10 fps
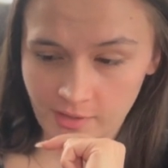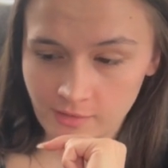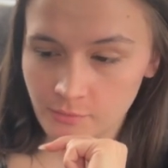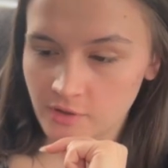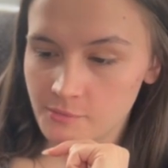gonna
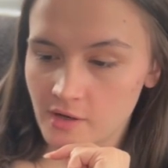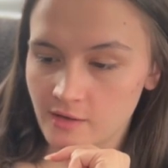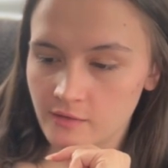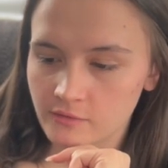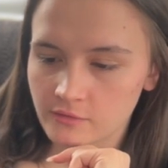put him at
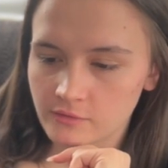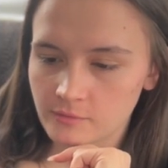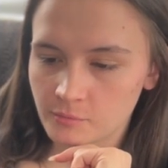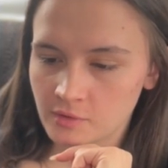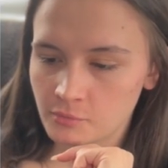S.
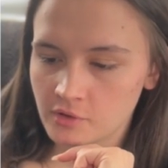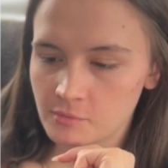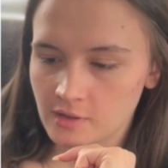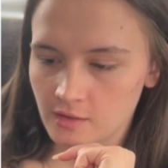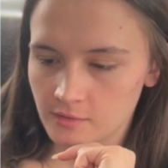I'm gonna put him
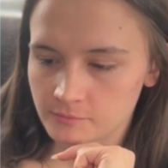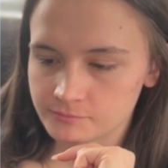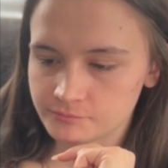at A.